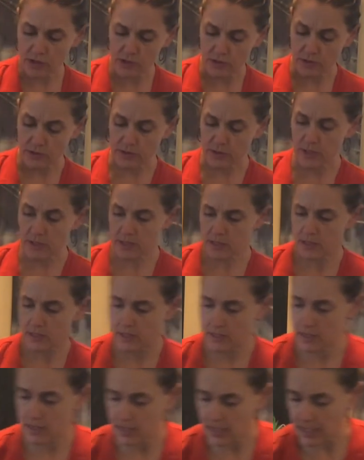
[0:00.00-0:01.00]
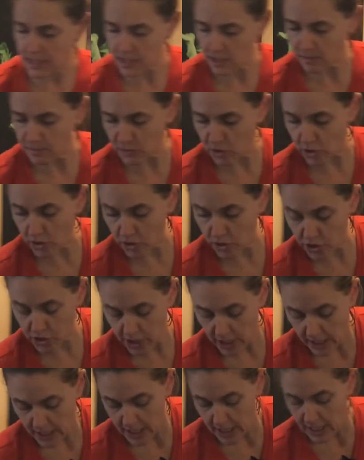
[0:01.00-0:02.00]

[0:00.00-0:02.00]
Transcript: so it does need to stay submerged.